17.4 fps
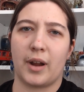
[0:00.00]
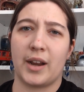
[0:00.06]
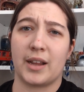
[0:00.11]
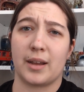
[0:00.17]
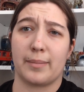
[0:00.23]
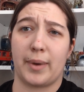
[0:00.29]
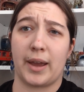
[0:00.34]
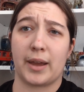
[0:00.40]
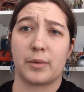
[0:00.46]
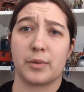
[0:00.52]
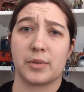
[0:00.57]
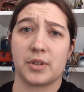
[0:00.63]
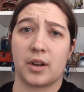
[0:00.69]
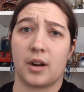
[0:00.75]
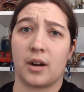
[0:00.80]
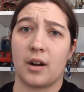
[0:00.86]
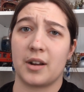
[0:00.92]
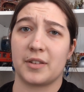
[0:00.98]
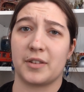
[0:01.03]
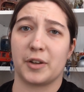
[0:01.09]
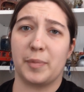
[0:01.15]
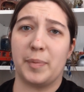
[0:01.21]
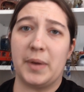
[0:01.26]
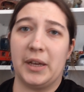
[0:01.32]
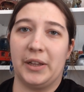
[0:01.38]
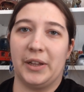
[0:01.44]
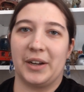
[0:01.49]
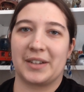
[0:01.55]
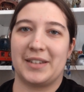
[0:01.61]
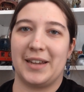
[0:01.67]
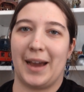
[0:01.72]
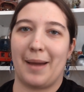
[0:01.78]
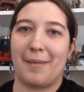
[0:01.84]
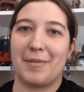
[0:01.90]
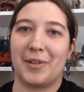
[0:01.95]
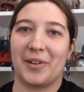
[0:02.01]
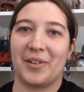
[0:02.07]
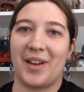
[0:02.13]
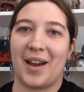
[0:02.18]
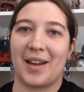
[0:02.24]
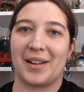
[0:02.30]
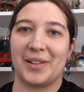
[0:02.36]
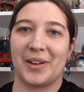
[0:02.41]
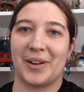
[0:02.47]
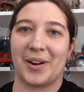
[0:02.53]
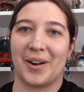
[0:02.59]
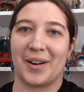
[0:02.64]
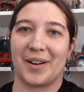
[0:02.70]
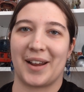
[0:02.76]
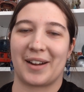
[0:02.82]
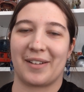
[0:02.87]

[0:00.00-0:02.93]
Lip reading: riding a bike was hard. It took me a long time to learn how to learn.